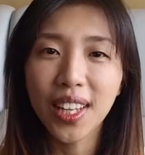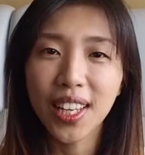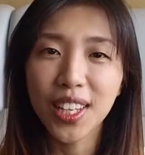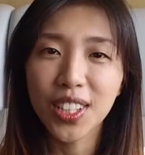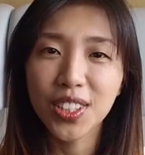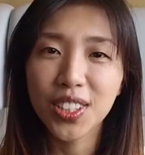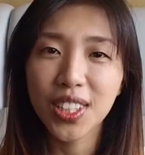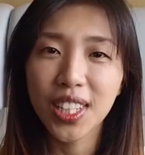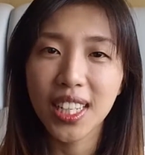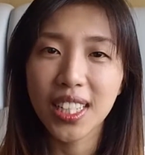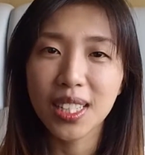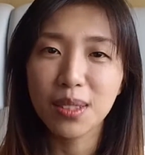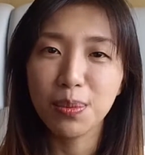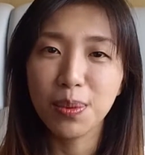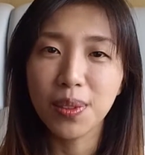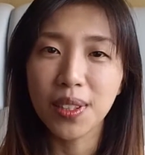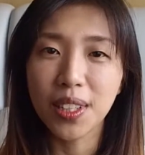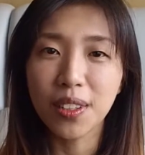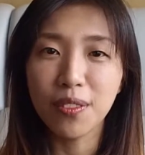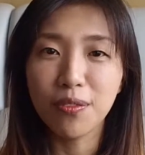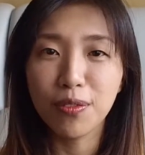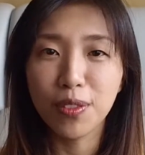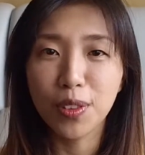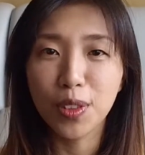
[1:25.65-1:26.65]
actually has been
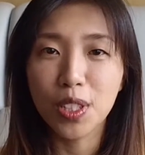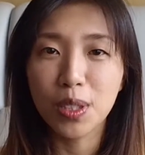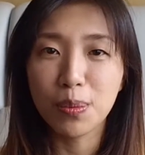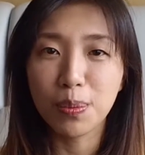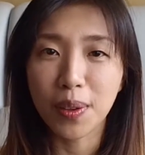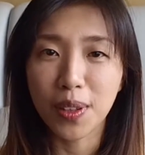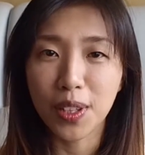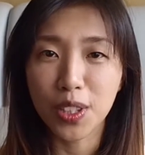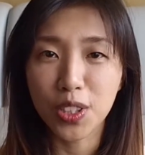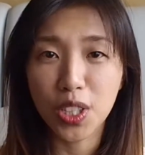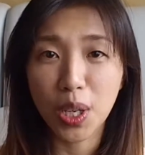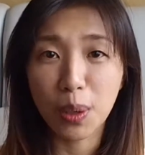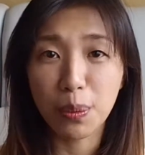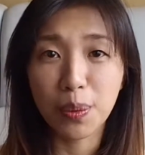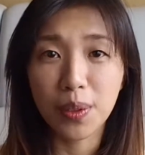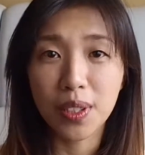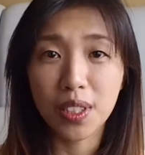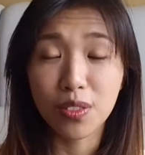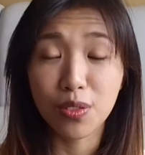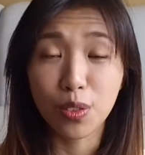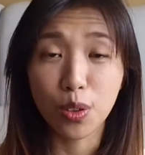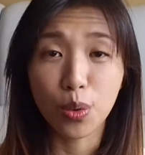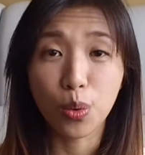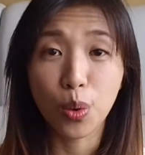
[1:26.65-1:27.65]
influenced by the
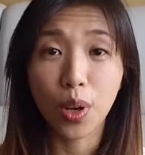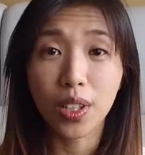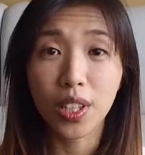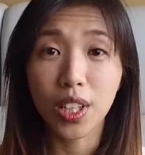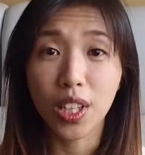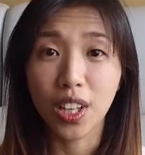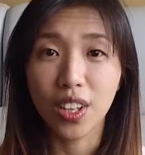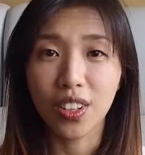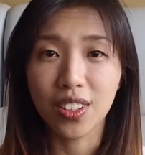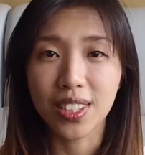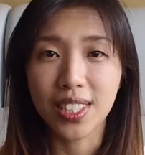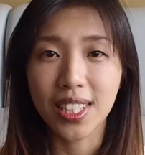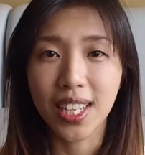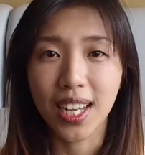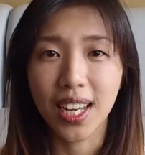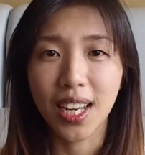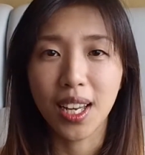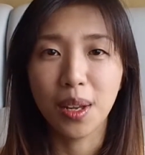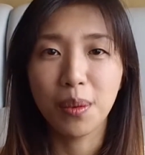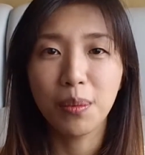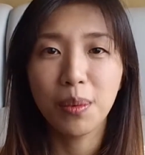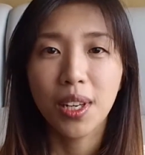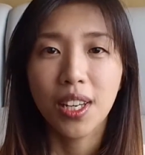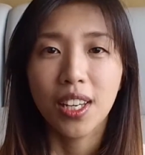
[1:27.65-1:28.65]
Japanese for quite a long
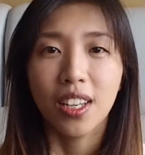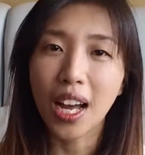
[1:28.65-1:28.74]
time.